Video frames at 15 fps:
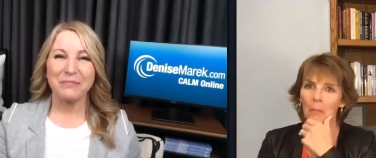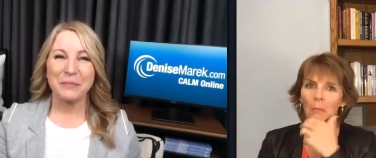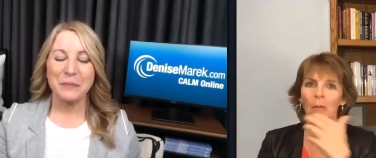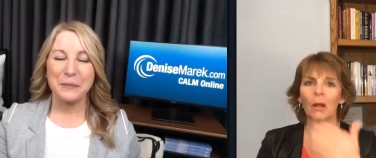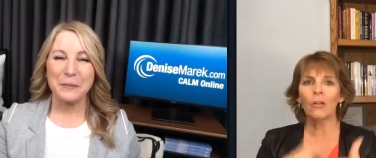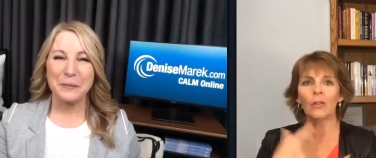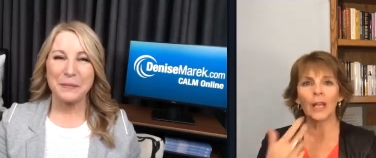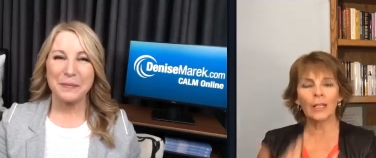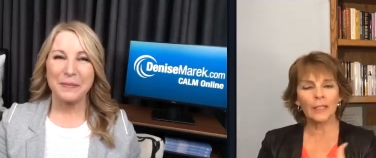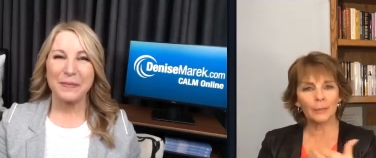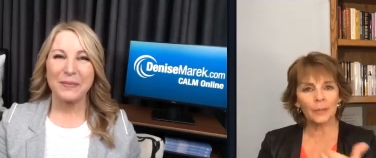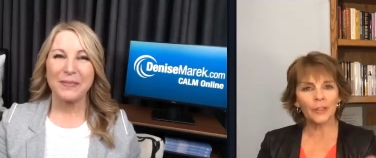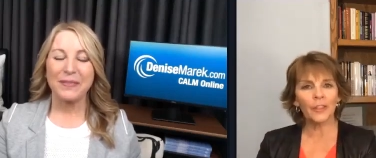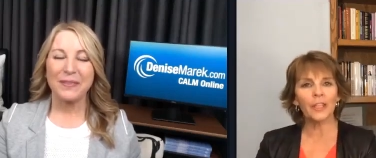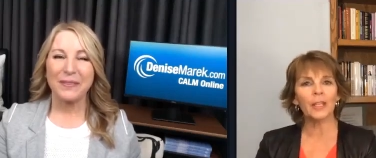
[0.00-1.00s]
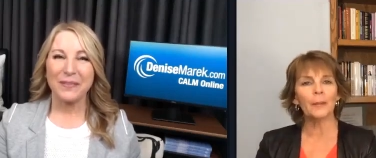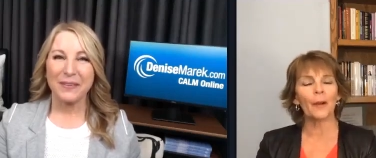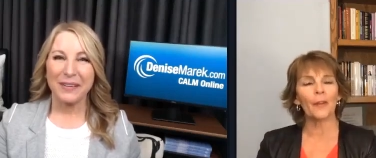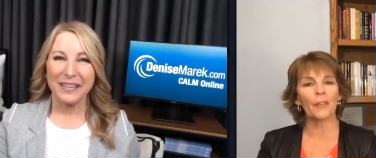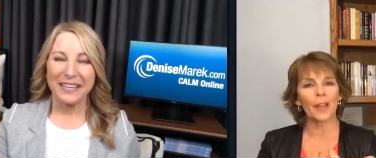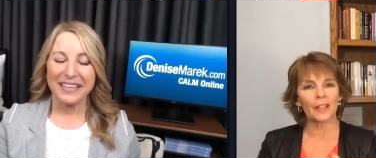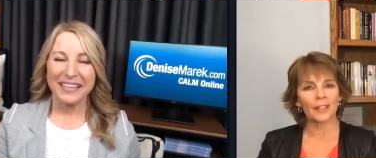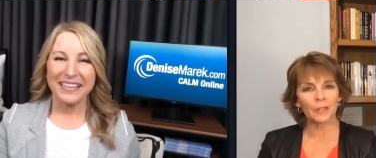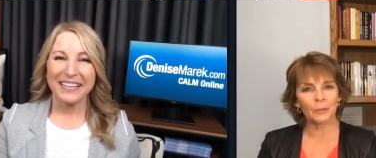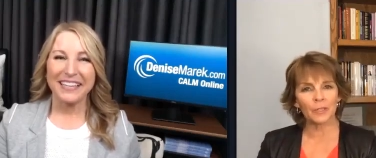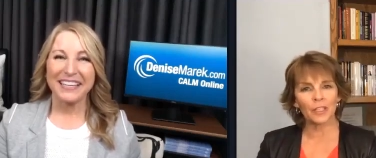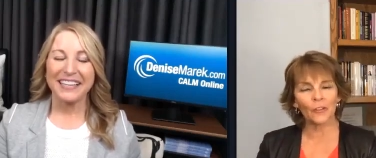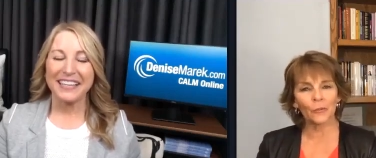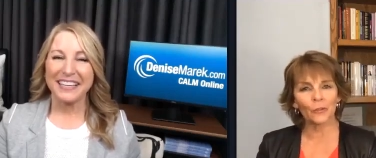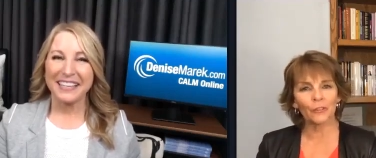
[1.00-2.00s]
Speaker 1: hmm, okay, let me think about that.
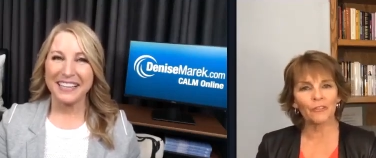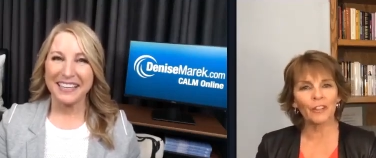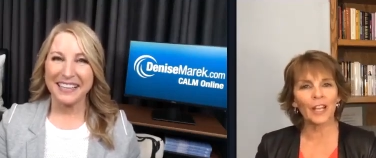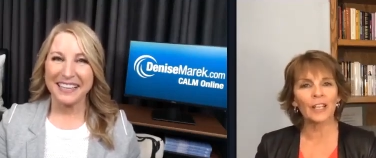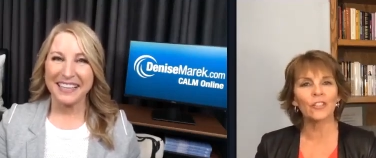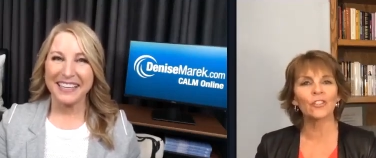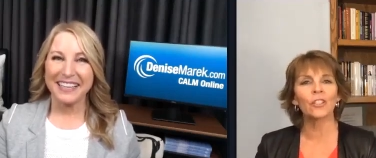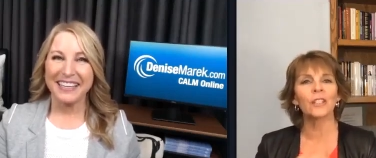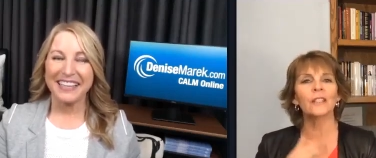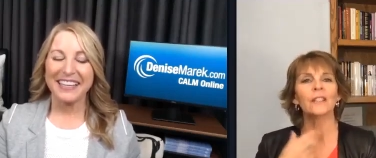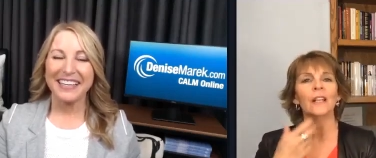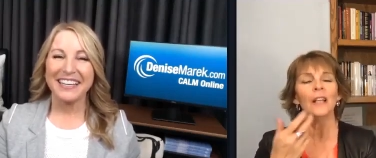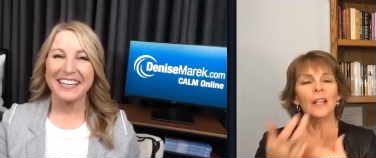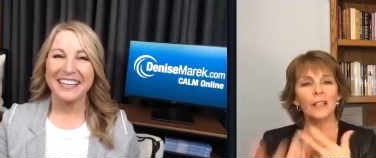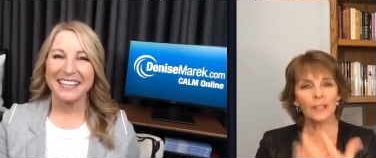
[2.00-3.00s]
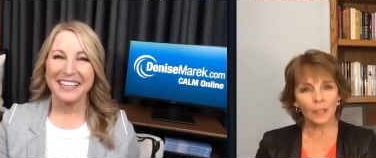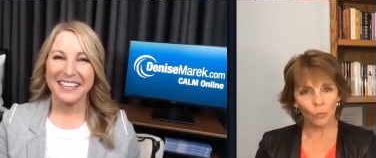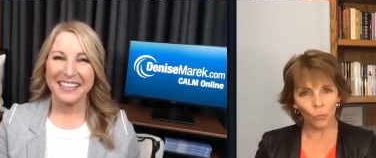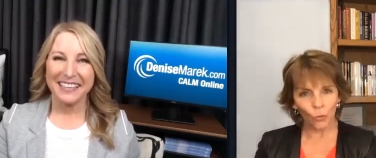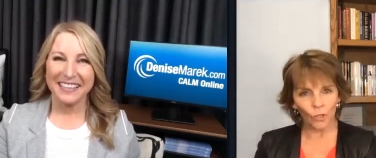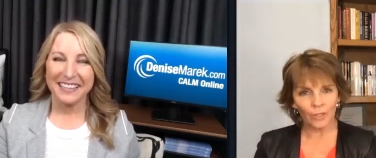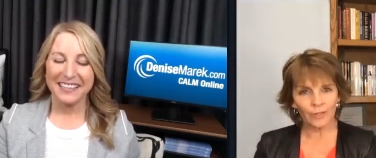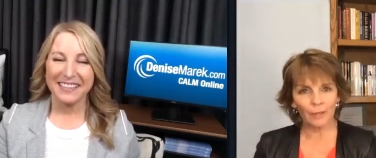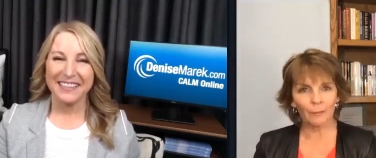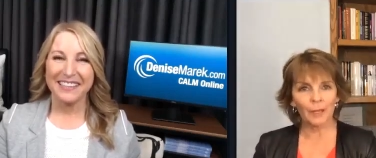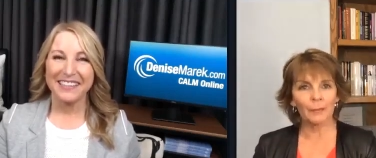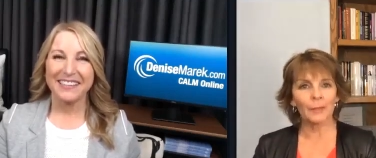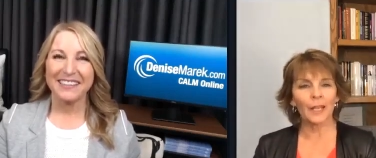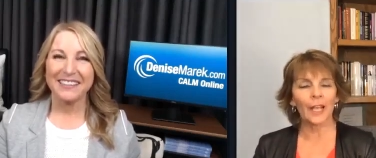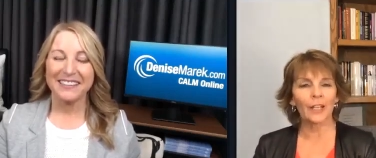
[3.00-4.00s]
Some self-reflection, some work that
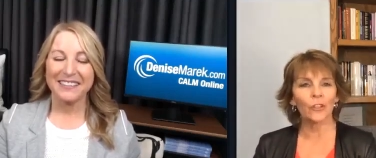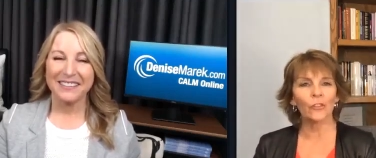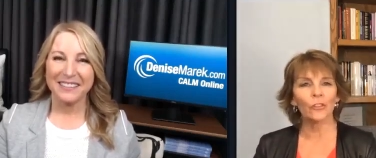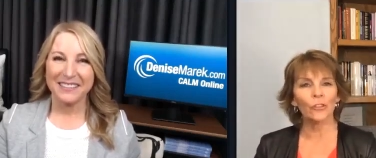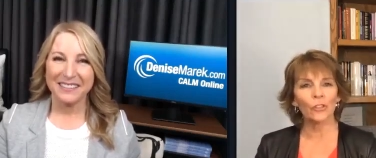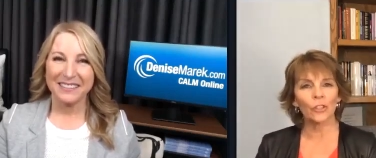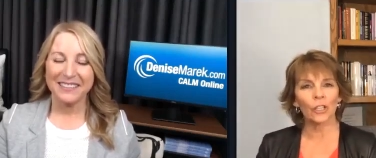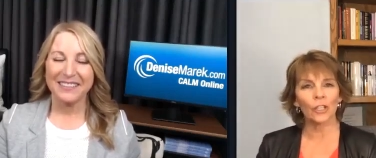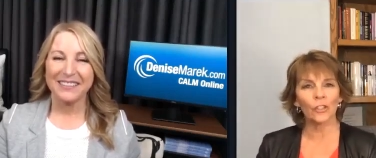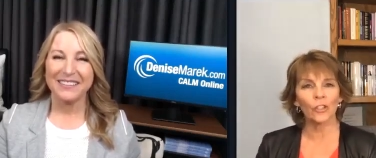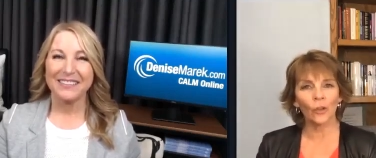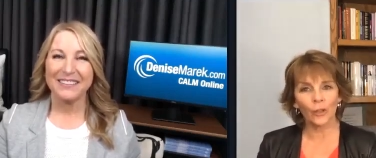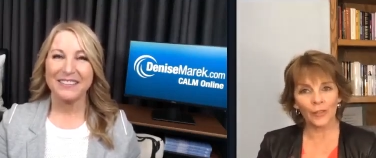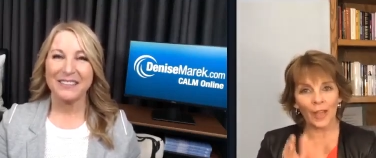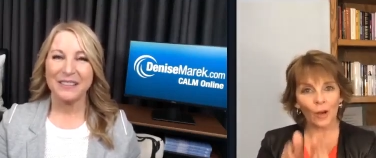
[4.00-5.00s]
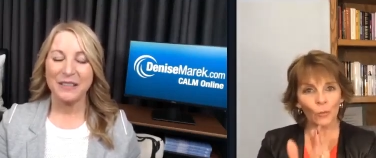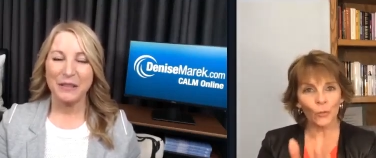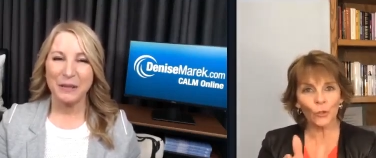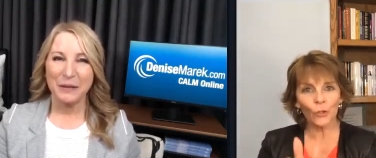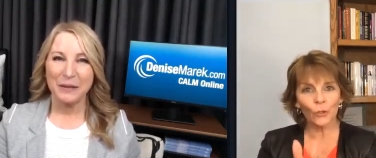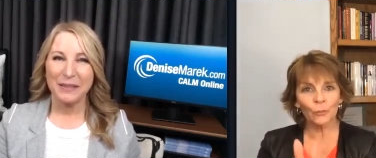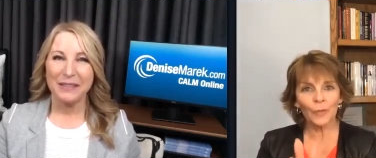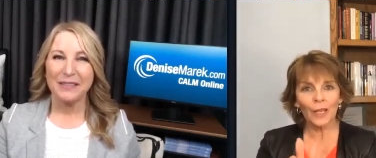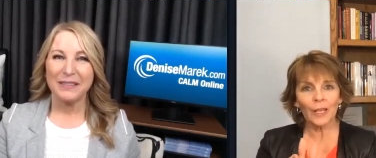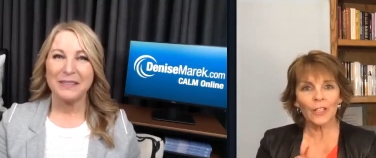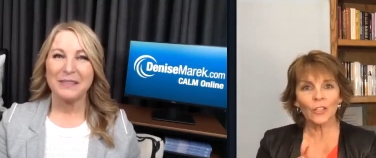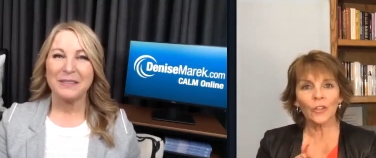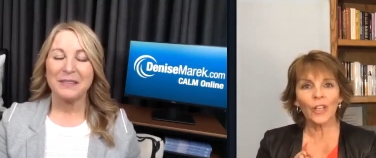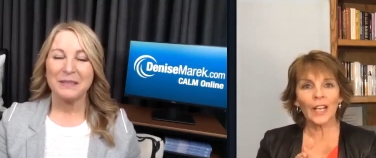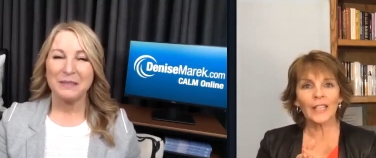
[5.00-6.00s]
maybe I could look, you know, in that room.
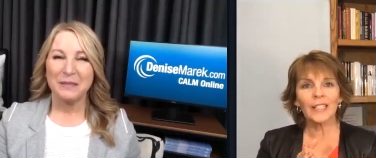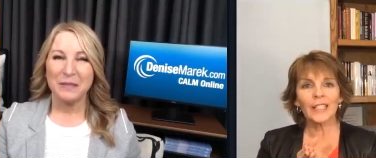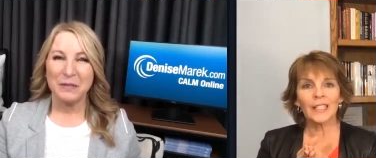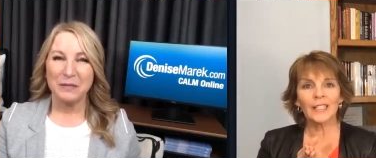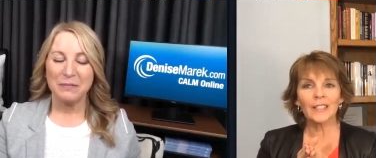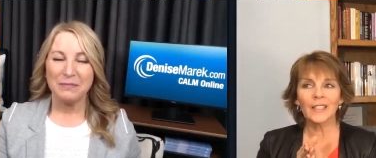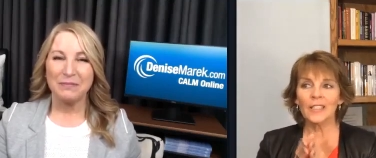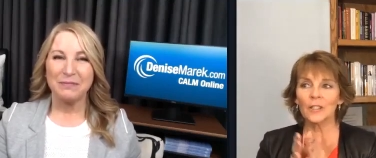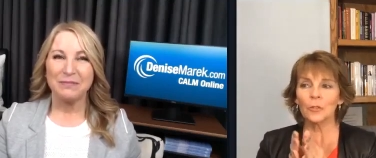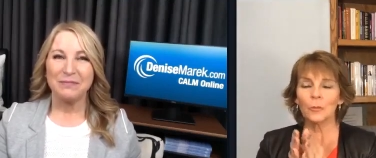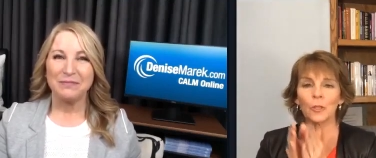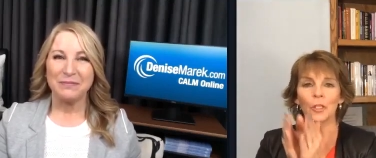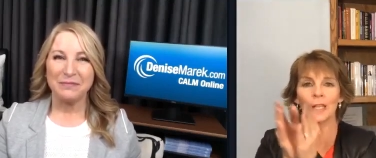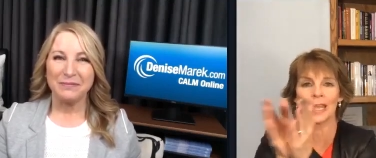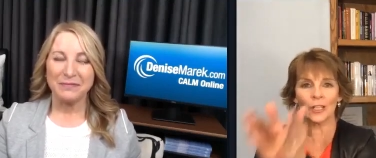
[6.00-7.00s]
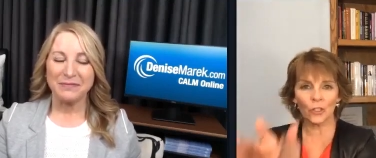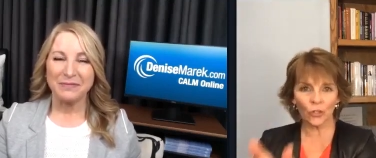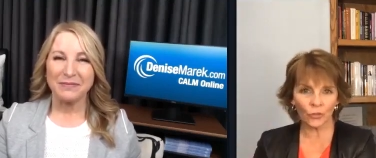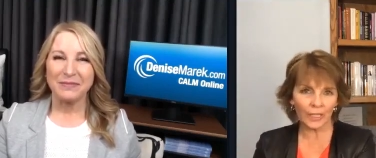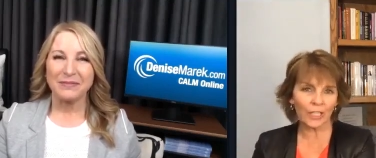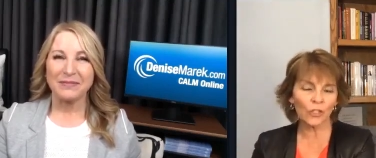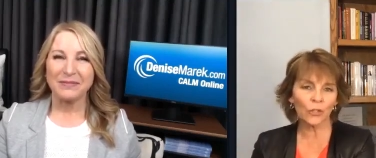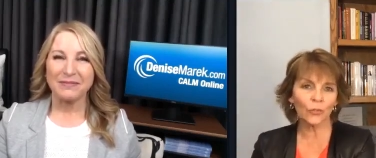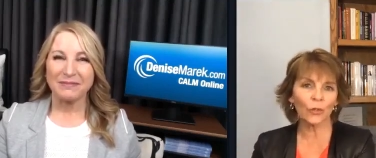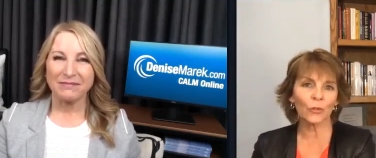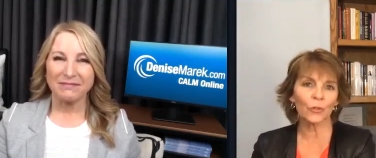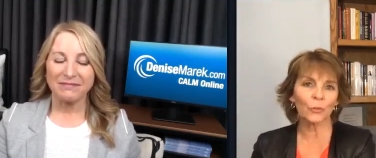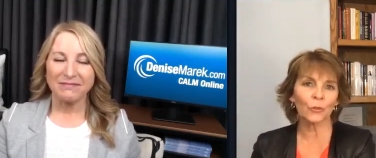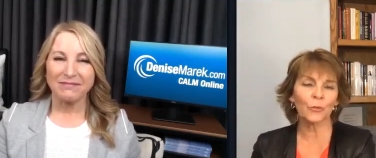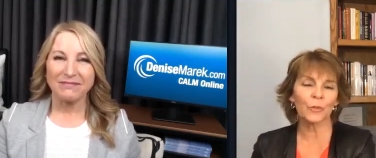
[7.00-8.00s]
So the idea is, is to enter each of
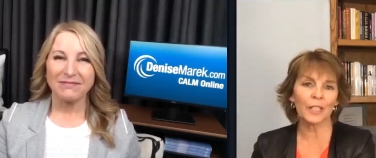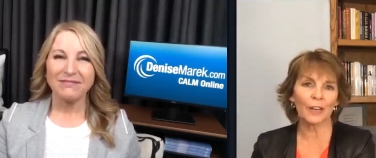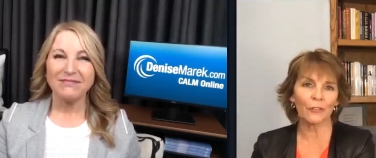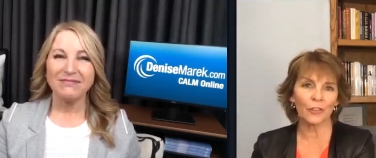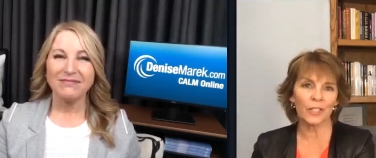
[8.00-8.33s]
those rooms